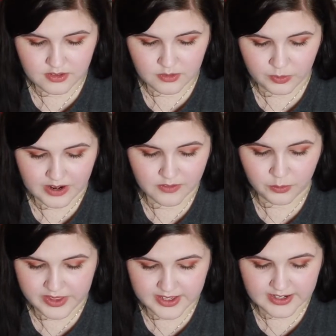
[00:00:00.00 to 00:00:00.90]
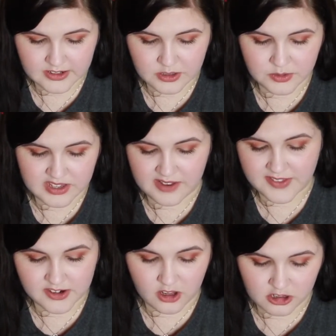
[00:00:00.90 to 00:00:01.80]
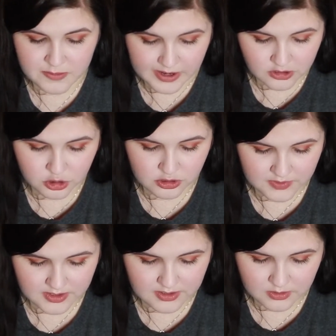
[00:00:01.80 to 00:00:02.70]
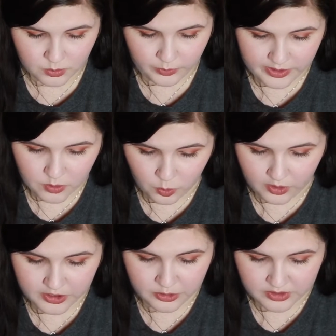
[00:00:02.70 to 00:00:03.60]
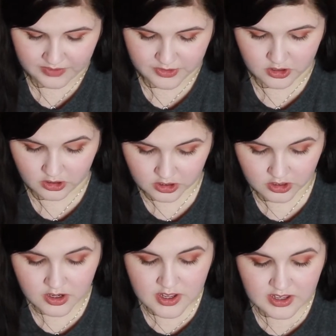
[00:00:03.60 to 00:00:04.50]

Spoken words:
whatever week it is, you save that dollar amount. So if it's week 1, you save $1.